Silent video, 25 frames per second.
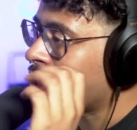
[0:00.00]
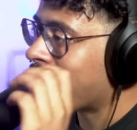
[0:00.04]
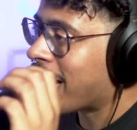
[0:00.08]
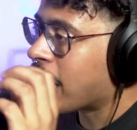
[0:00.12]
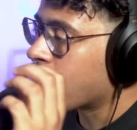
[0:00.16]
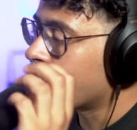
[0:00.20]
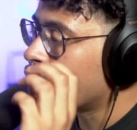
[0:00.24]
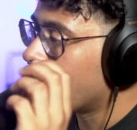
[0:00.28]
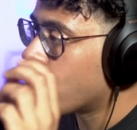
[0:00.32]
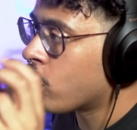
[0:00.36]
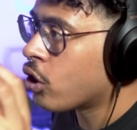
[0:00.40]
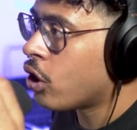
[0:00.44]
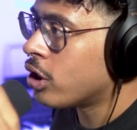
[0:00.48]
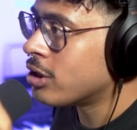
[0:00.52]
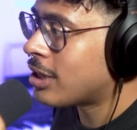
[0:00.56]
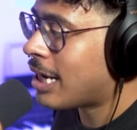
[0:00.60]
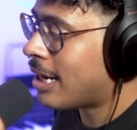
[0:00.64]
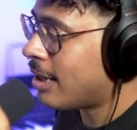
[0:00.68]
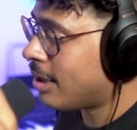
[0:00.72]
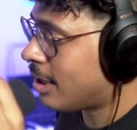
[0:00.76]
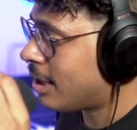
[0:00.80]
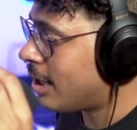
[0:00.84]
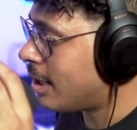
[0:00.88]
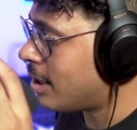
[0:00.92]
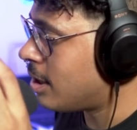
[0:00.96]
blood alcohol
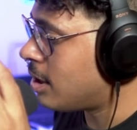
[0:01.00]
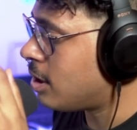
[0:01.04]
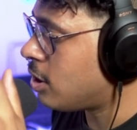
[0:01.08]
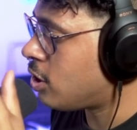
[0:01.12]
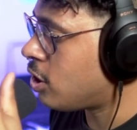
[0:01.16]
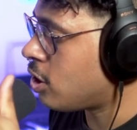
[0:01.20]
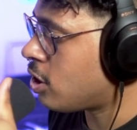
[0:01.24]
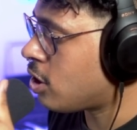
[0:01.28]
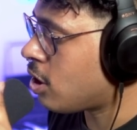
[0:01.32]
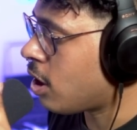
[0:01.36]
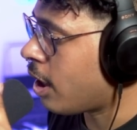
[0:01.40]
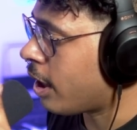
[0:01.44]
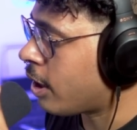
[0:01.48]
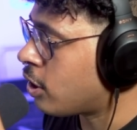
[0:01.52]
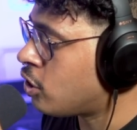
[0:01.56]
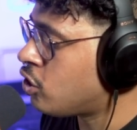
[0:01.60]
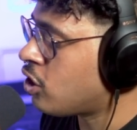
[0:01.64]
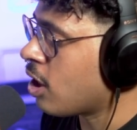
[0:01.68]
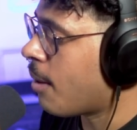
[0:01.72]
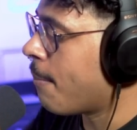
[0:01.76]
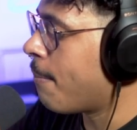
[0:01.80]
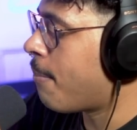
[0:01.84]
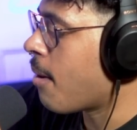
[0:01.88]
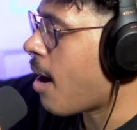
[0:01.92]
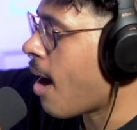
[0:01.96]
content can just like
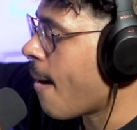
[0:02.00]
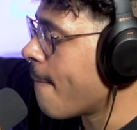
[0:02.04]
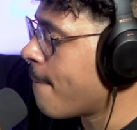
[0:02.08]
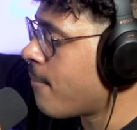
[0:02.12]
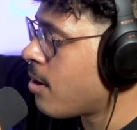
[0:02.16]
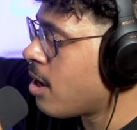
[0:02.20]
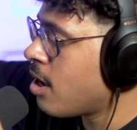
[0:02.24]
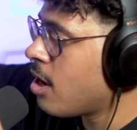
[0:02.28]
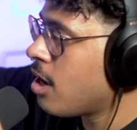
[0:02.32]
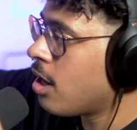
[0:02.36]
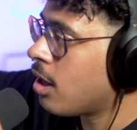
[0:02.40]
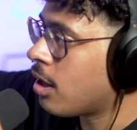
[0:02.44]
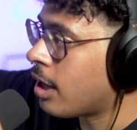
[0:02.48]
jump up